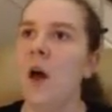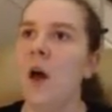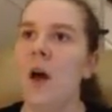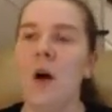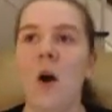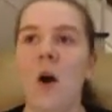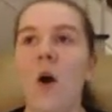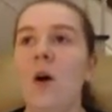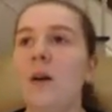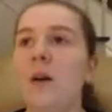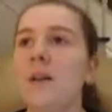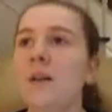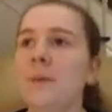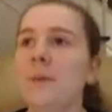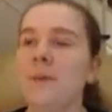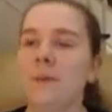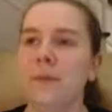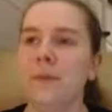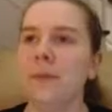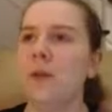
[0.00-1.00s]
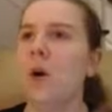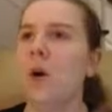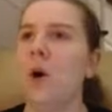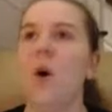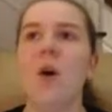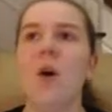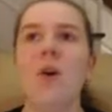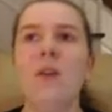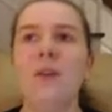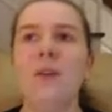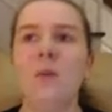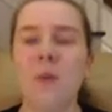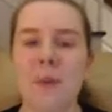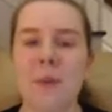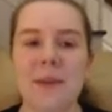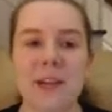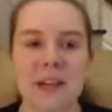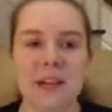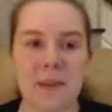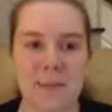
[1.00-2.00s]
all all the
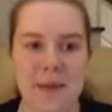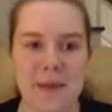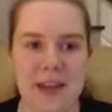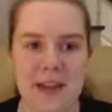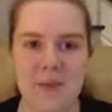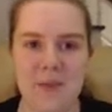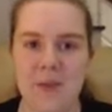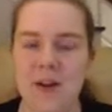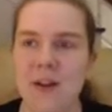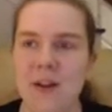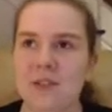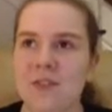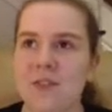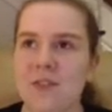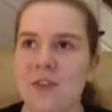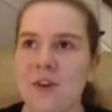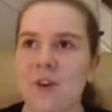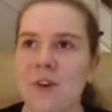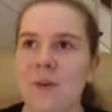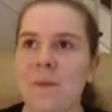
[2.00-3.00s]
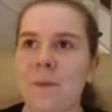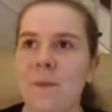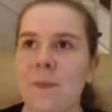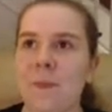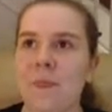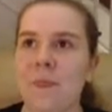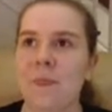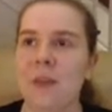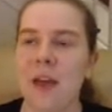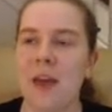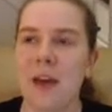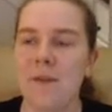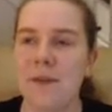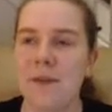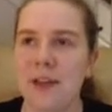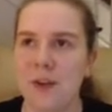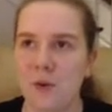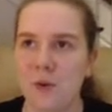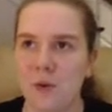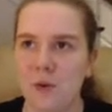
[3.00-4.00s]
women on the main roster have
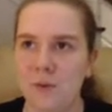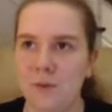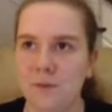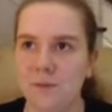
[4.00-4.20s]
entered.